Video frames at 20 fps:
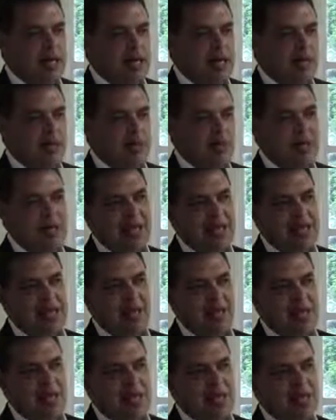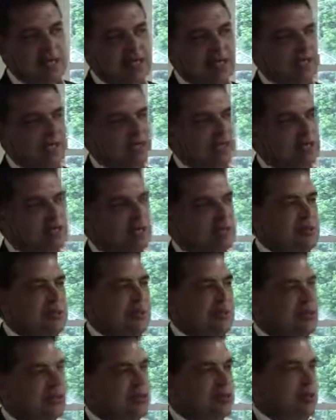And when they have to make that decision
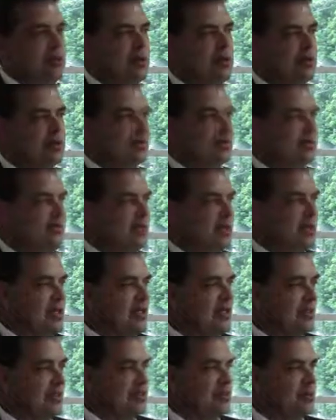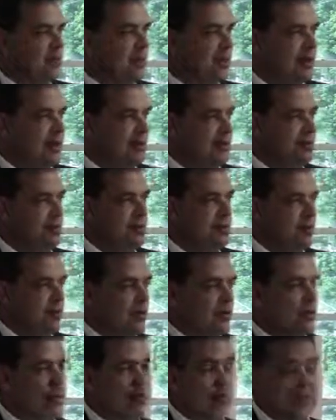ten, twelve, fifteen years from now, whether
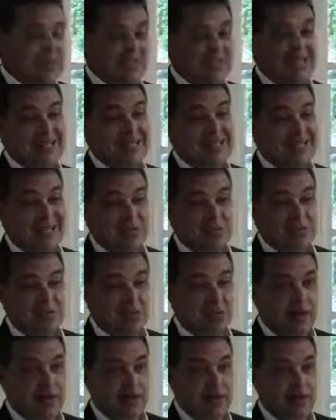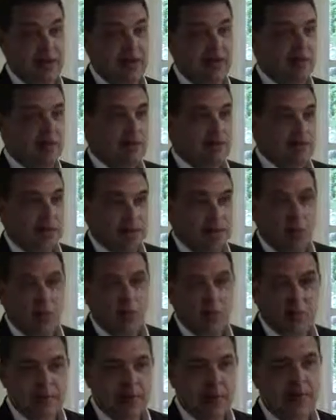they're going to stay in Lowndes County, I
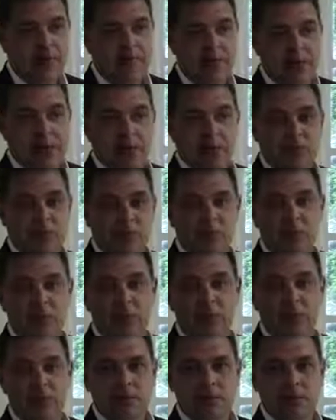want them to have that opportunity.